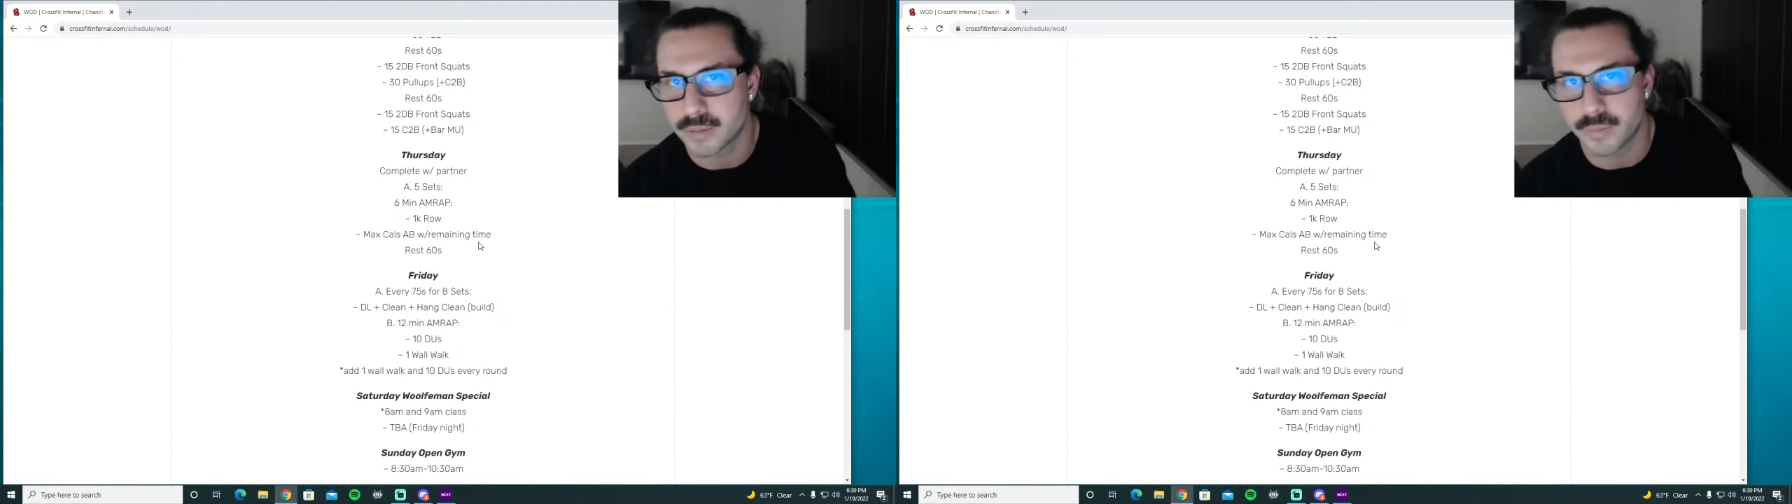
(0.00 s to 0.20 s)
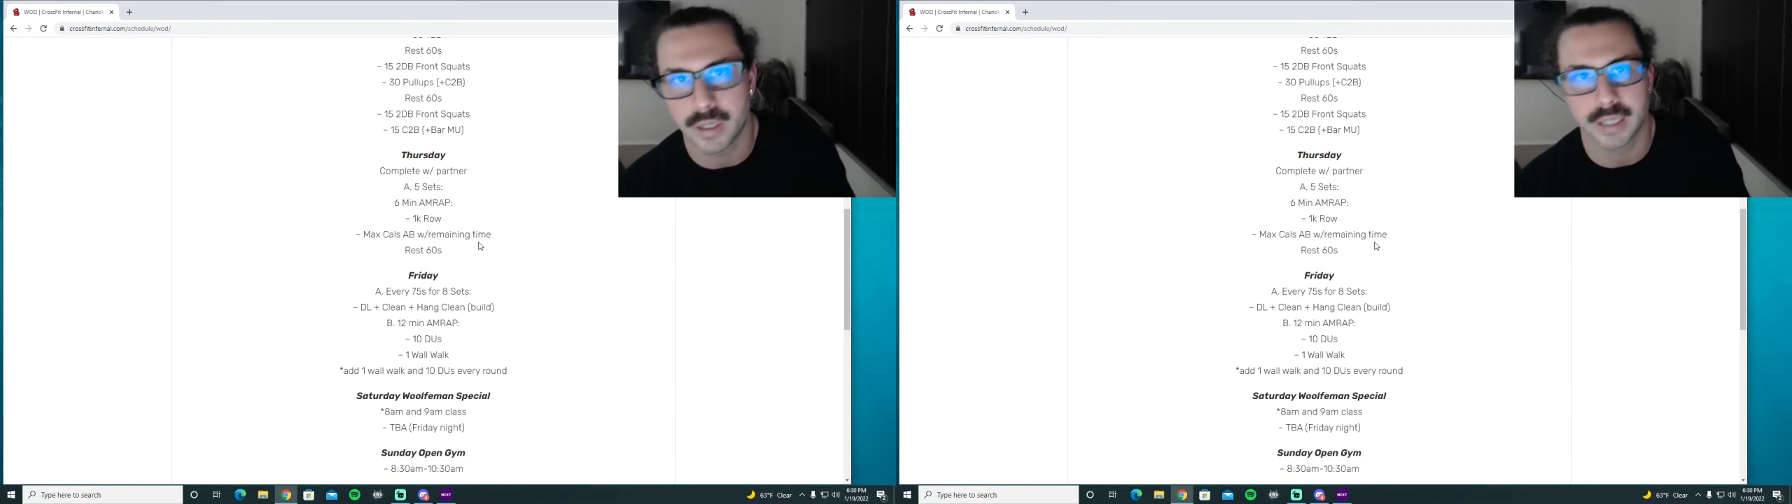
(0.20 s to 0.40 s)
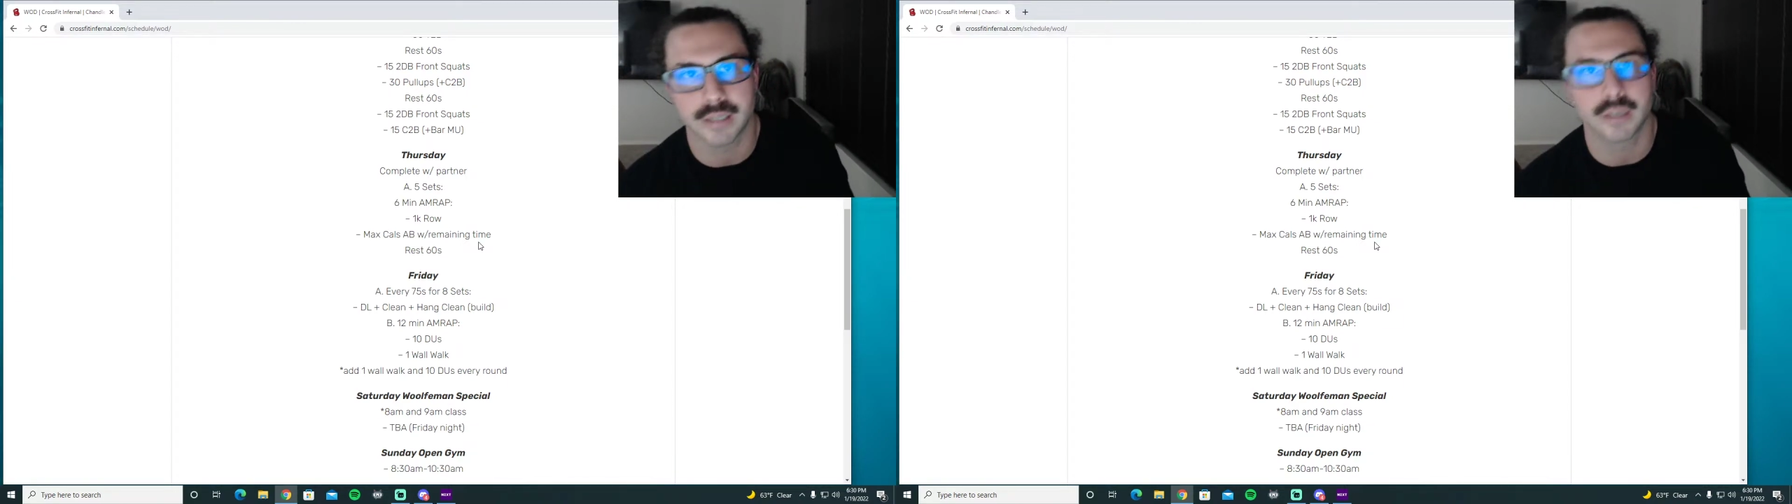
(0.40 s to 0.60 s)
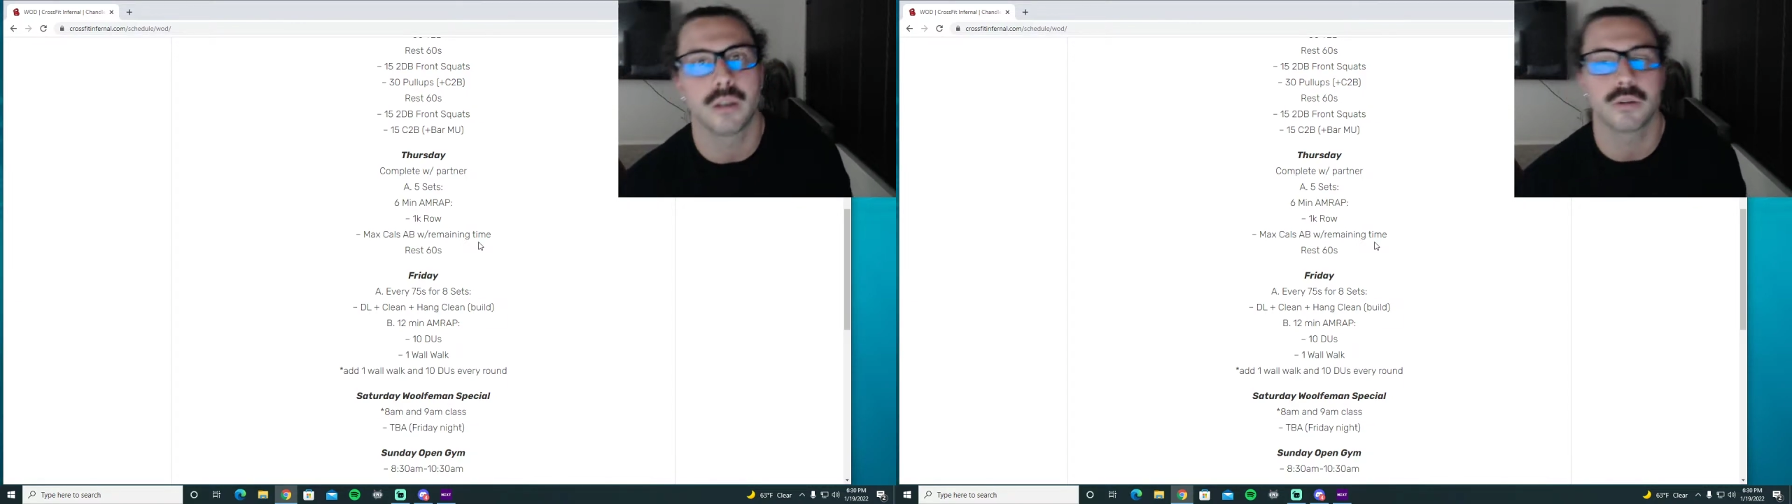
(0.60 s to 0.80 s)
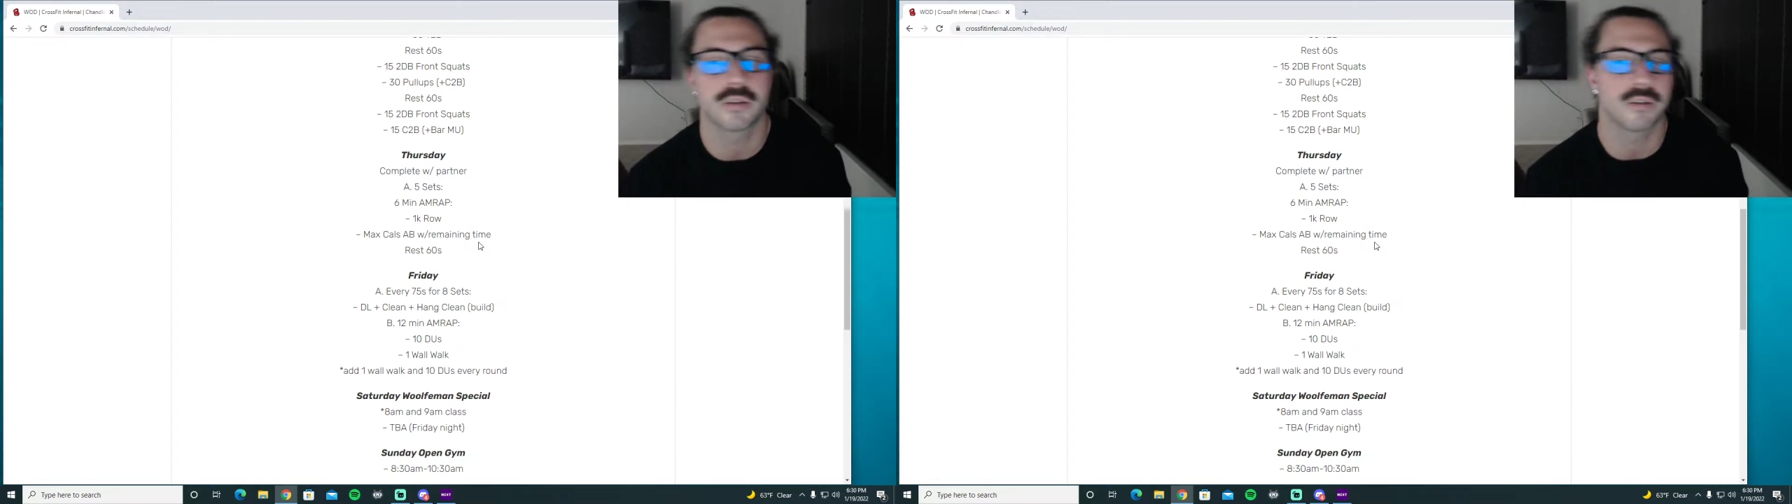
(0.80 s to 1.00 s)
to be as
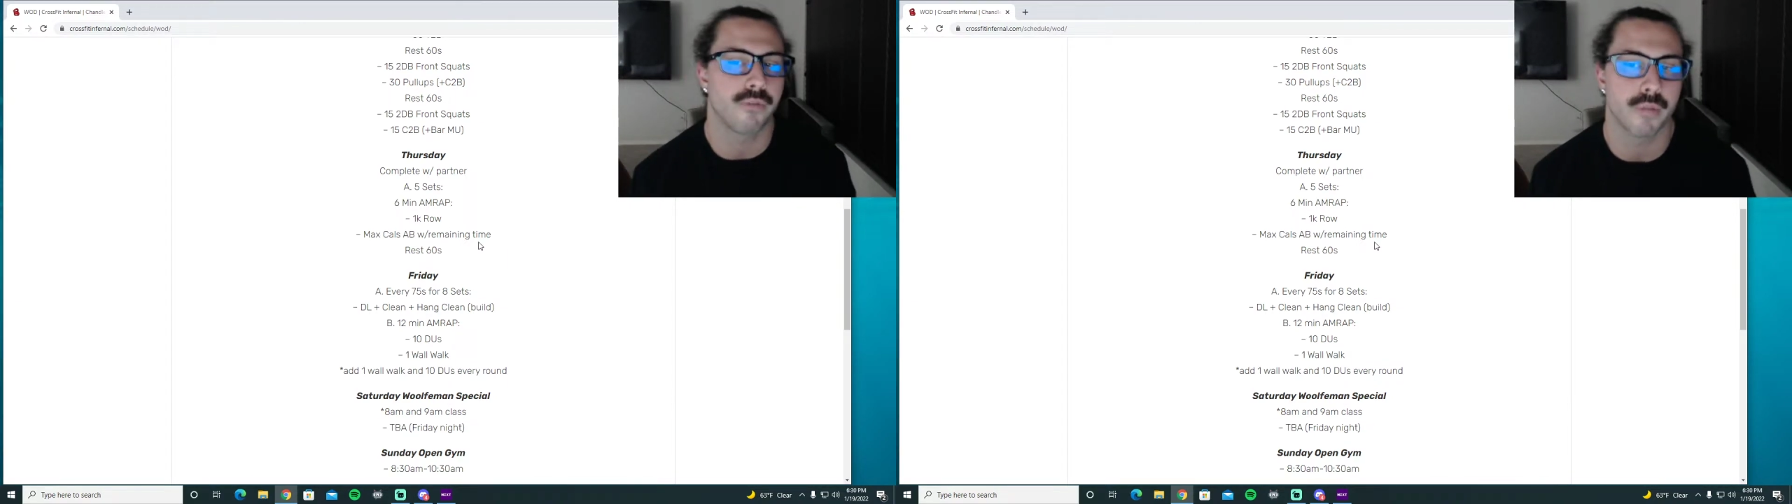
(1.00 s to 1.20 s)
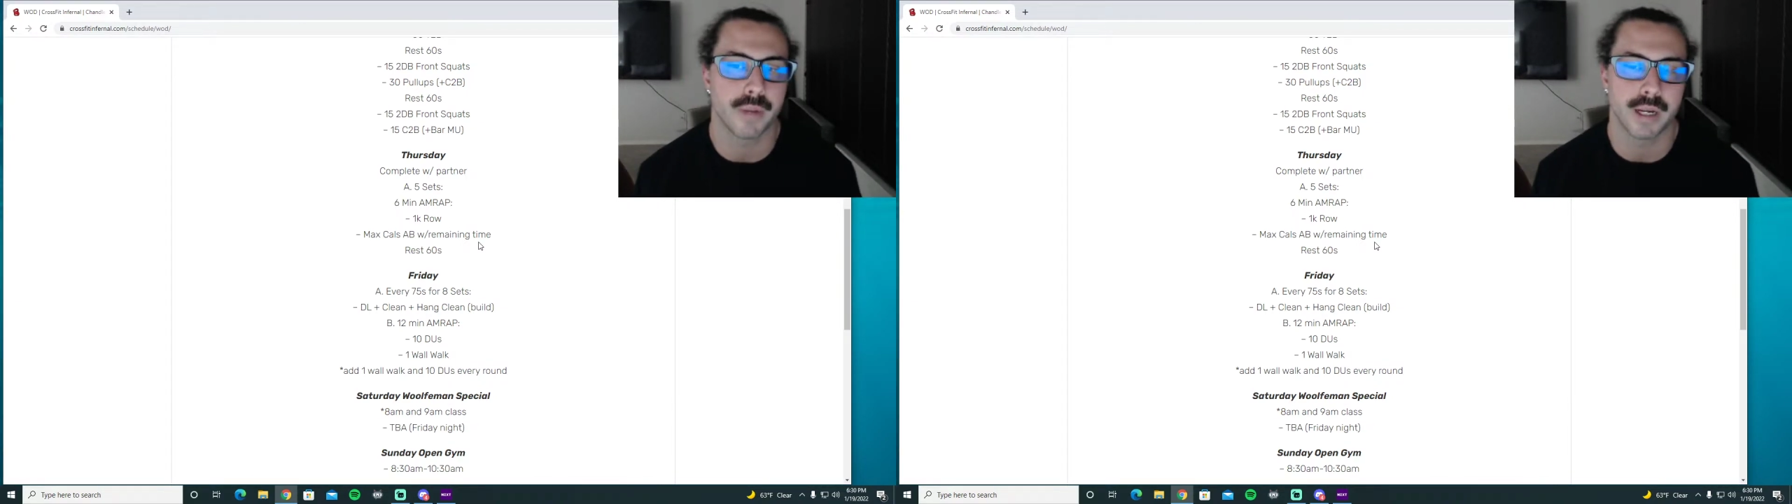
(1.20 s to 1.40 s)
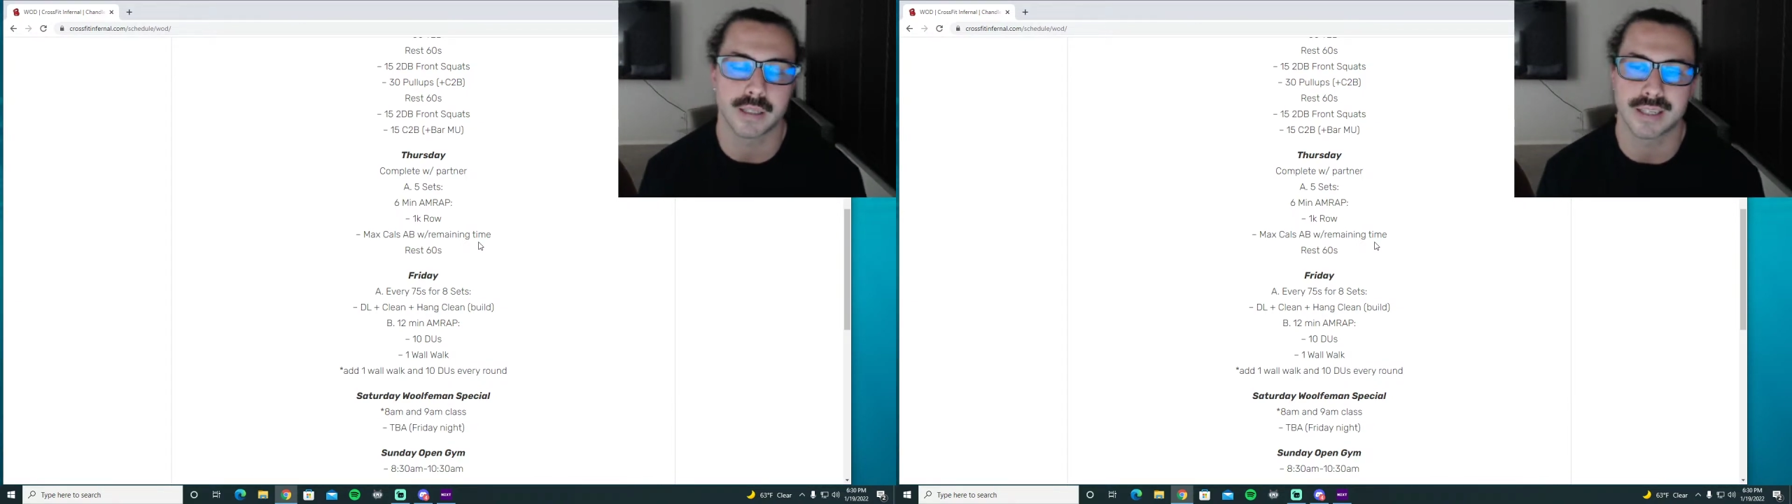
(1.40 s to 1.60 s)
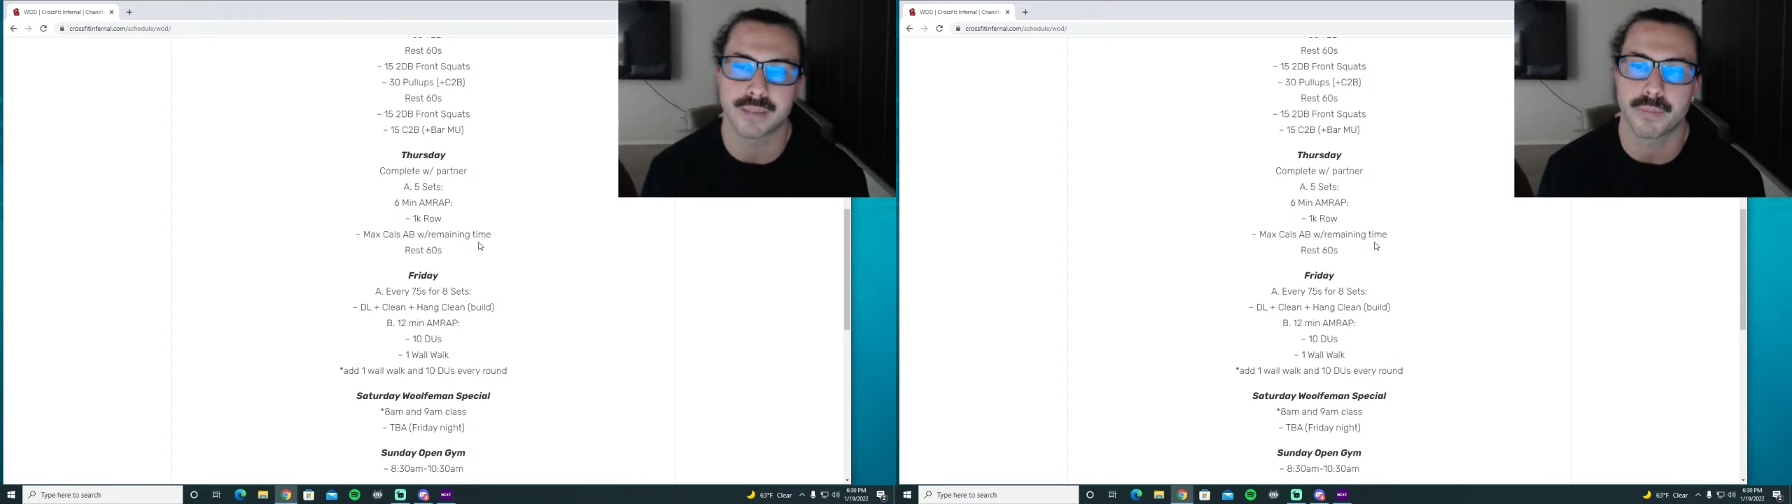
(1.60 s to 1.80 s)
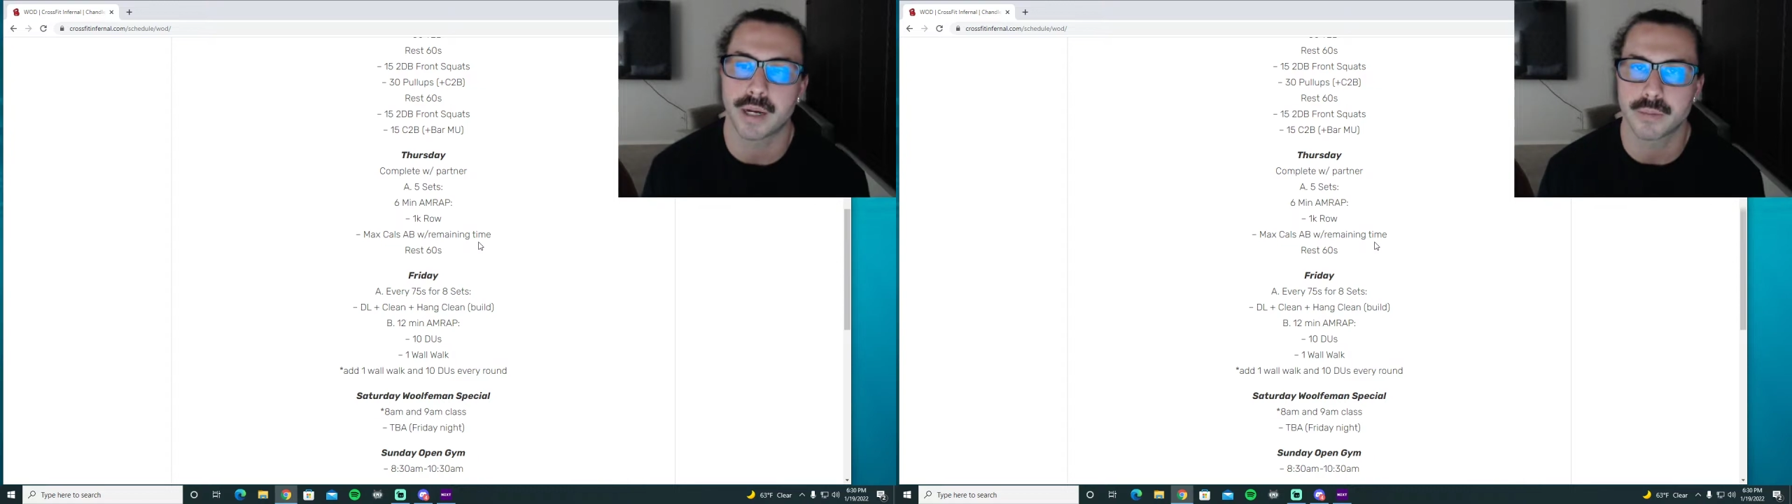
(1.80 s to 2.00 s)
close to 4 minutes as
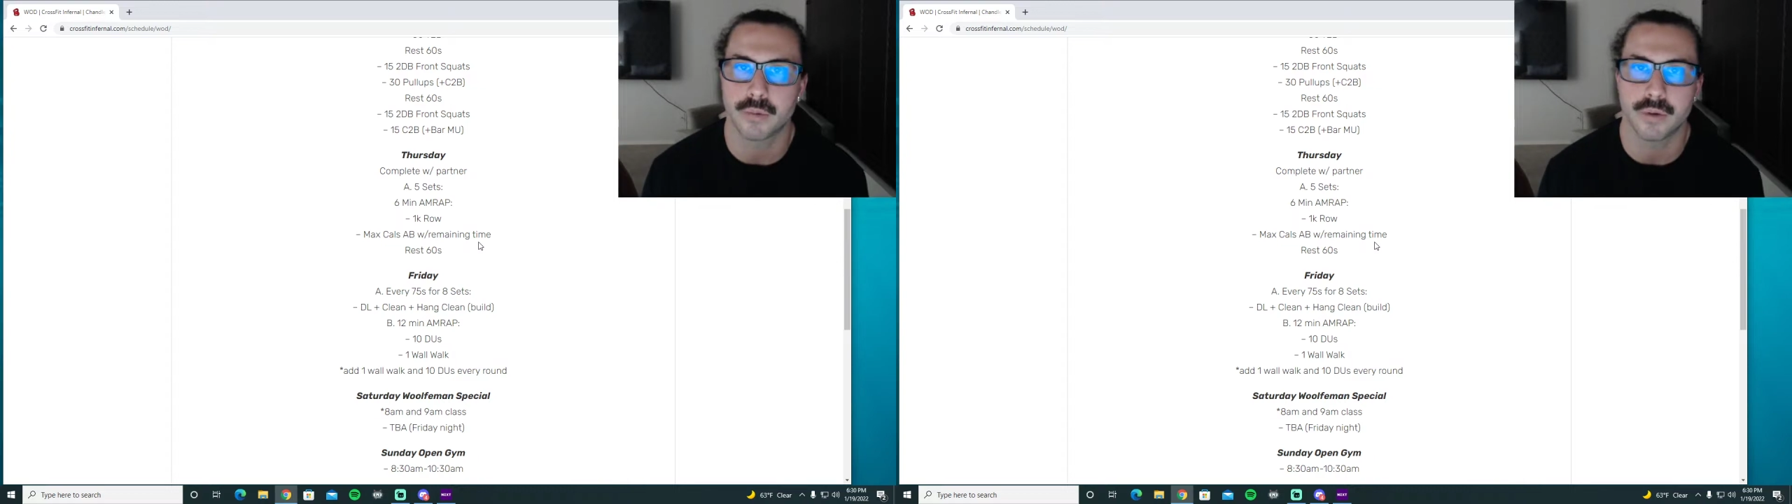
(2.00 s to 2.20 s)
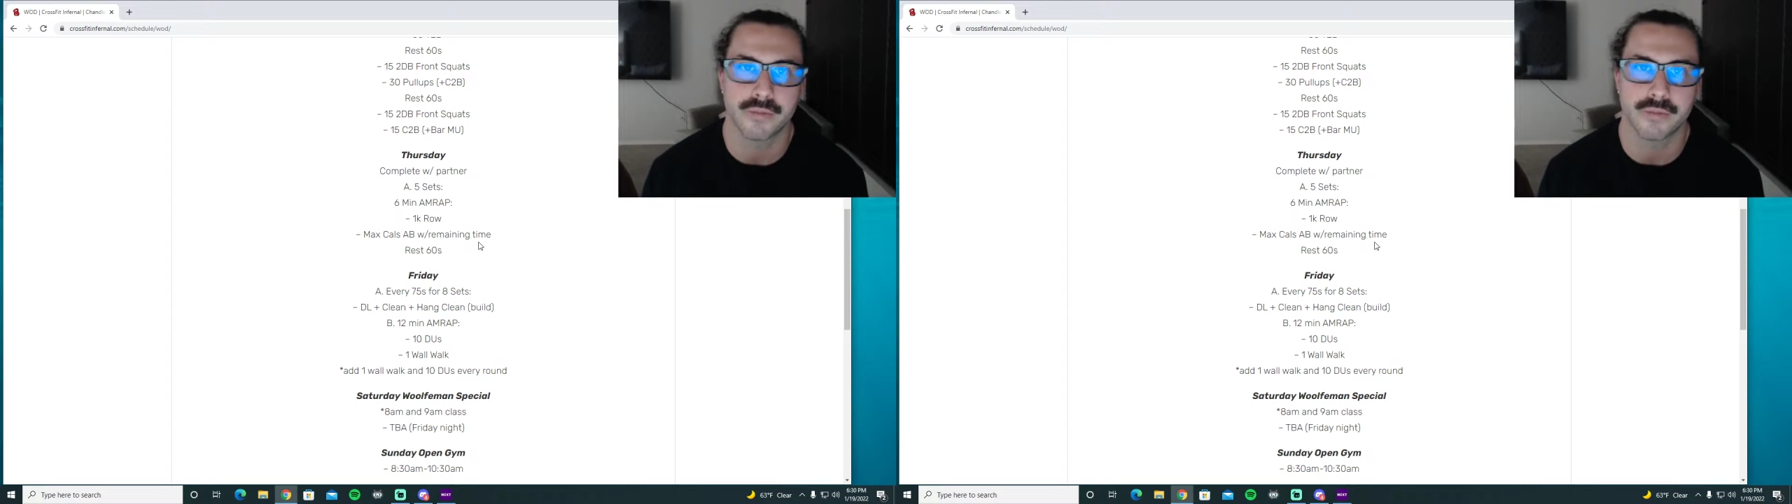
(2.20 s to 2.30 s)
possible,